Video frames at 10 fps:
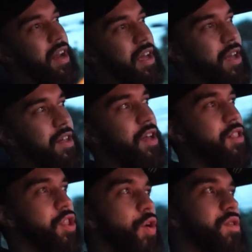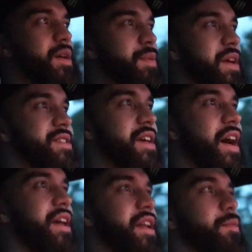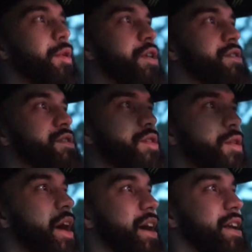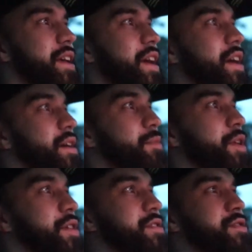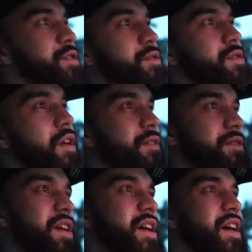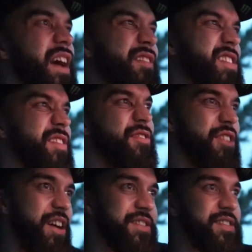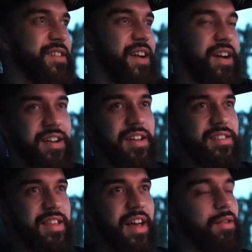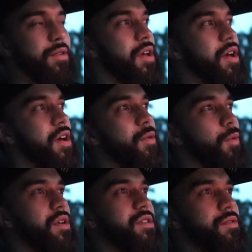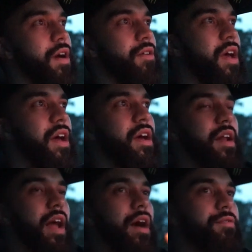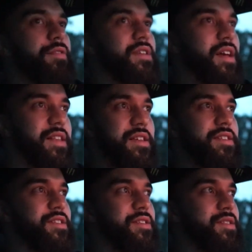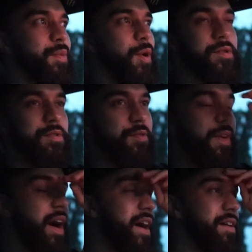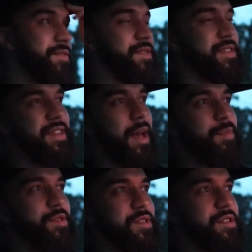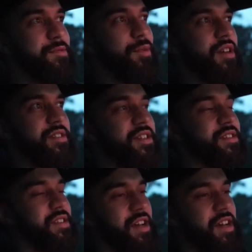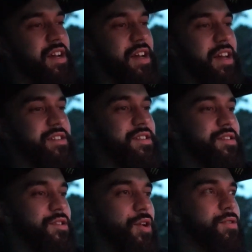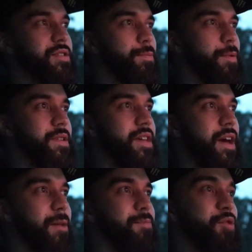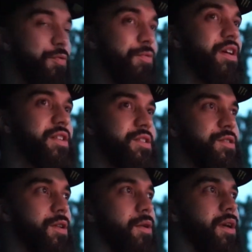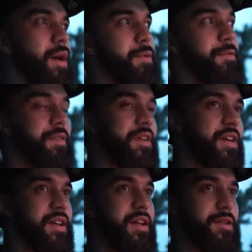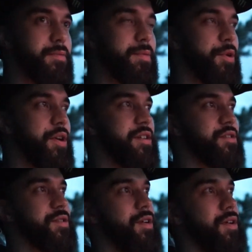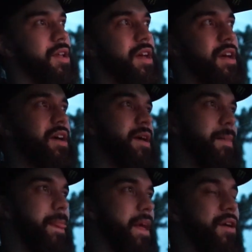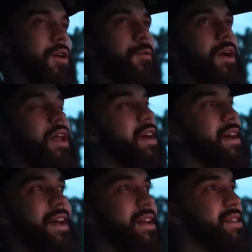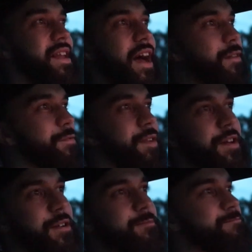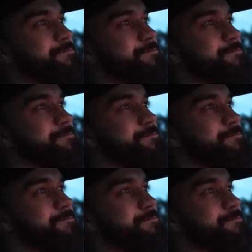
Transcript: of, it loads up that side, and because it's so high in the air and because it's so soft, everything flexes and kind of does that, walks around. Now it feels like this, just as opposed to 5 steps to this process. It just loads up one side. You feel that you loaded up. You feel a little bit more in control, and go in. It does not feel.